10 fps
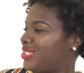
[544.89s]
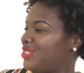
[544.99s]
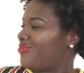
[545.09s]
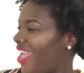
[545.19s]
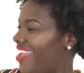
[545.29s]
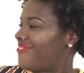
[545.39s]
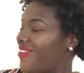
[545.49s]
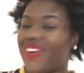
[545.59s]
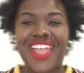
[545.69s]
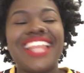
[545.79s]
What you waiting
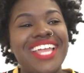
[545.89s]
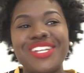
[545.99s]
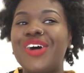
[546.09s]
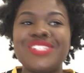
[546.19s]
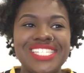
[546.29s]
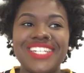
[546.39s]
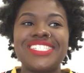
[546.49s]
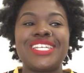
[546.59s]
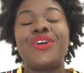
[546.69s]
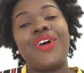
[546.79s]
for? Like, no,
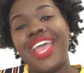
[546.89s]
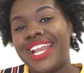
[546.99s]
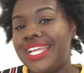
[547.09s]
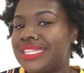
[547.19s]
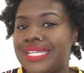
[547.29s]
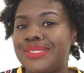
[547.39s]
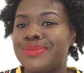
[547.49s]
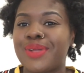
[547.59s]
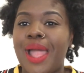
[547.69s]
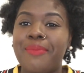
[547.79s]
seriously, go ahead and hit that
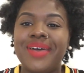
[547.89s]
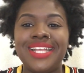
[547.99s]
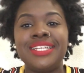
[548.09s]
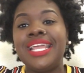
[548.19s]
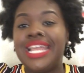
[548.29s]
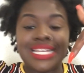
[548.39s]
subscribe button.